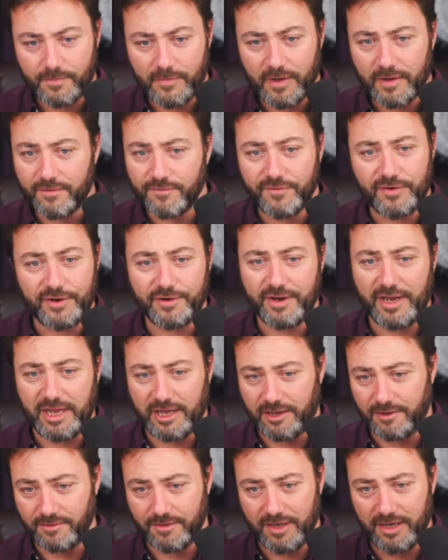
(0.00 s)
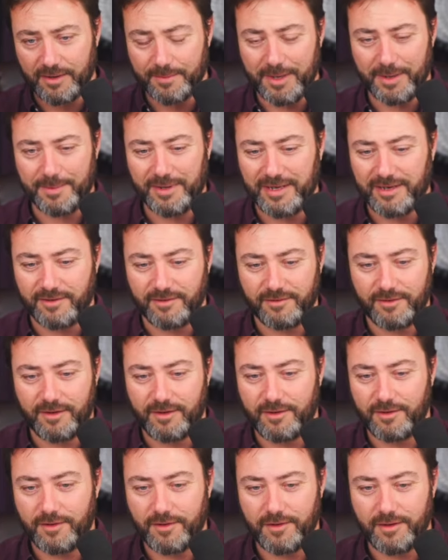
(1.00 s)
I mean,
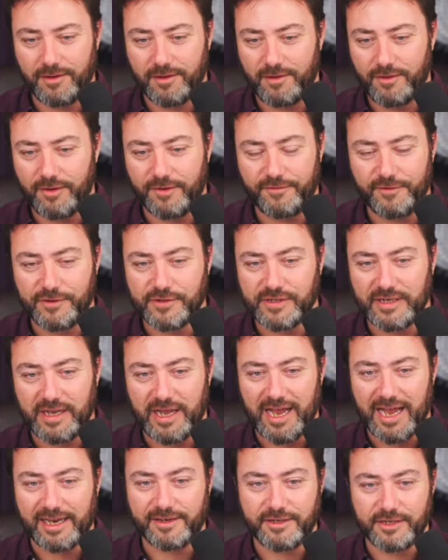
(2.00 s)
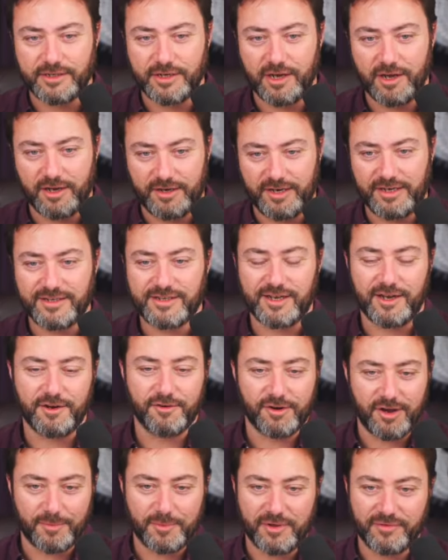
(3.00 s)
if he's had an
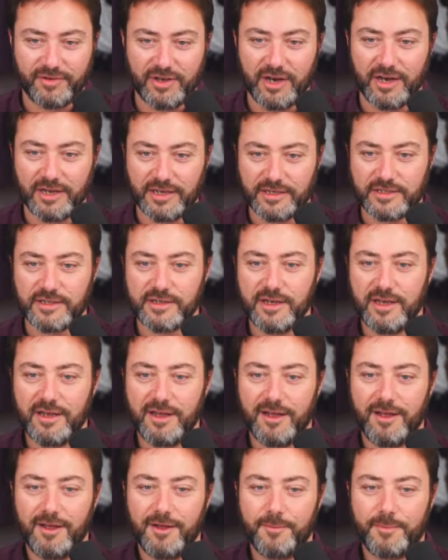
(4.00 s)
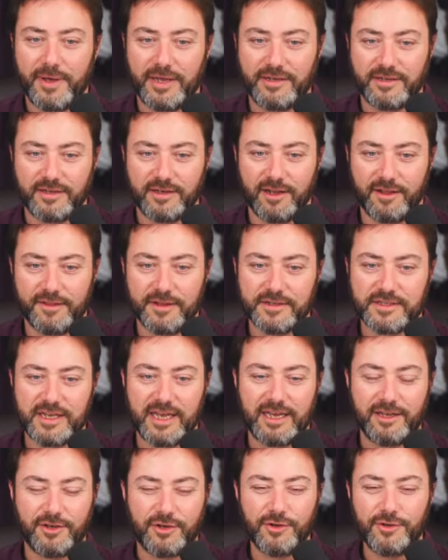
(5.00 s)
entire army of guys painted like this.
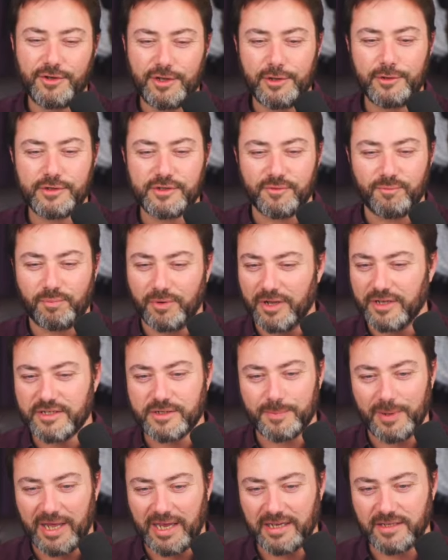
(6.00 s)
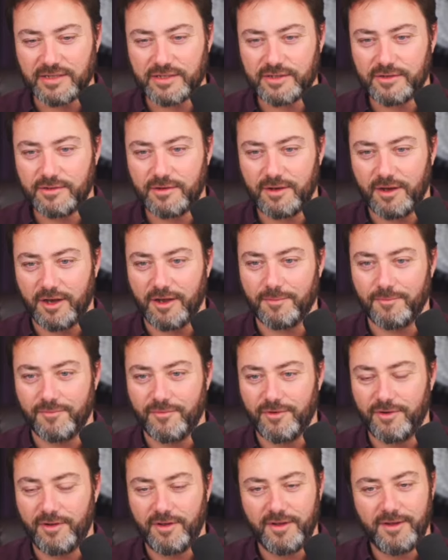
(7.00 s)
Again, good use of blood splats.
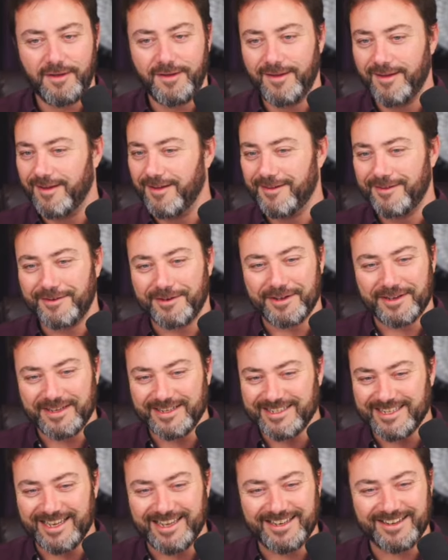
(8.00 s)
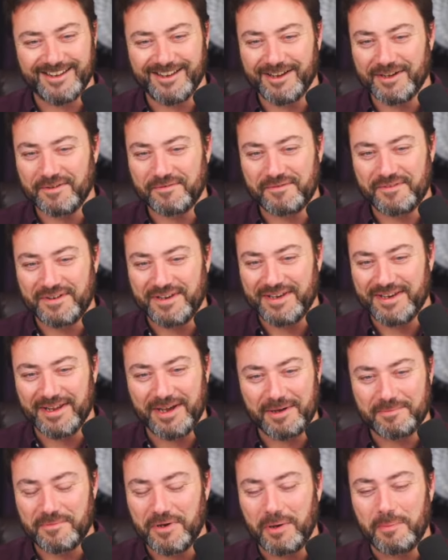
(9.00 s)
Like I said, I'm
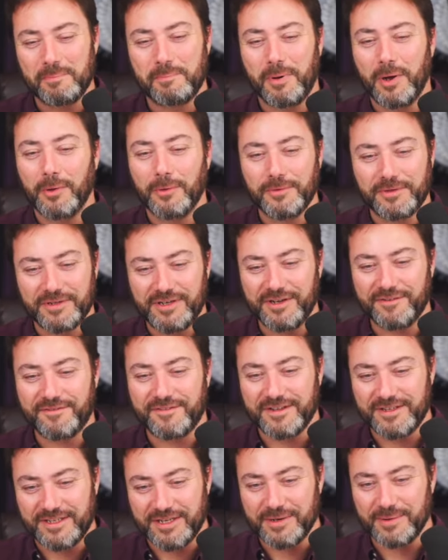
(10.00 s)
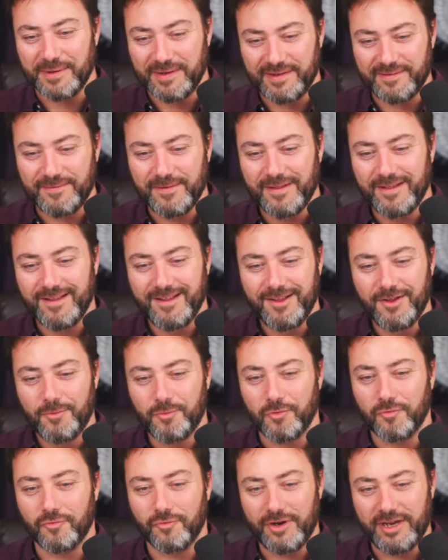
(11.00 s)
not bold enough to do it,
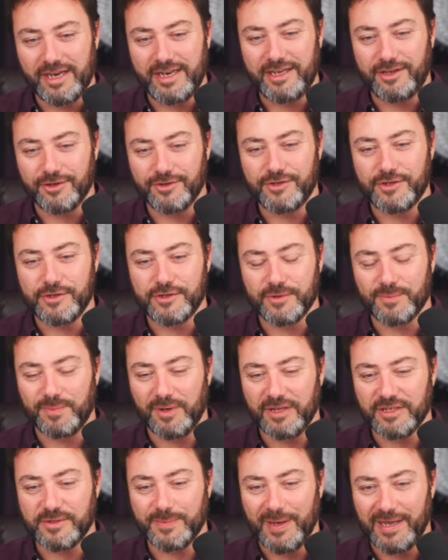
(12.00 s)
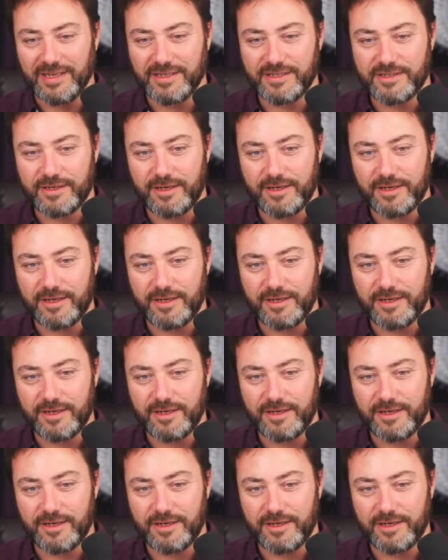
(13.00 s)
but really good use of blood splats.